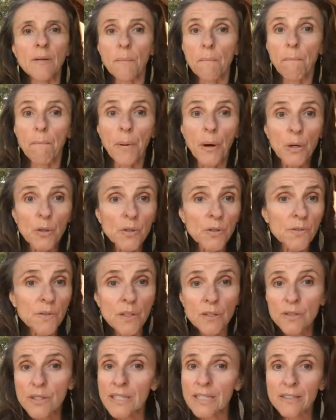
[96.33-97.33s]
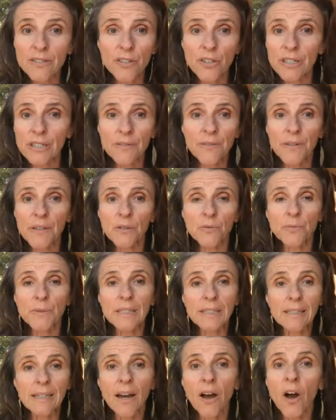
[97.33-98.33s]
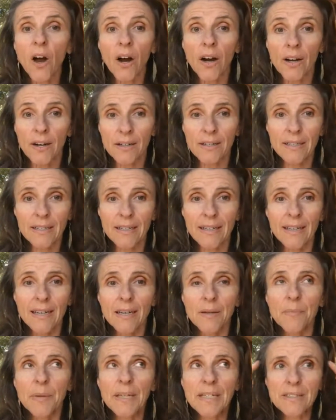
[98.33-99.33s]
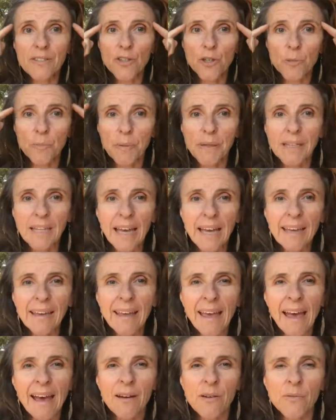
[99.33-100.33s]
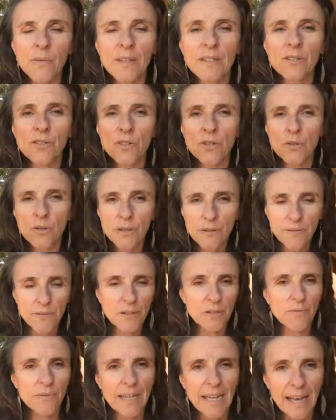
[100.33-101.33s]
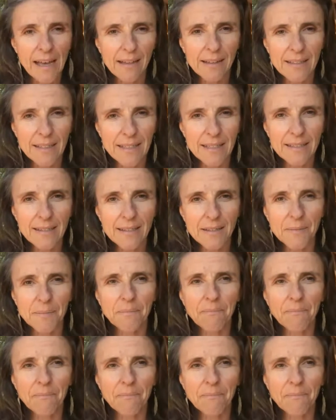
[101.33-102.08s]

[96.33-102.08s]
Both of those things are going to feel really hard because you're playing out these two different realities.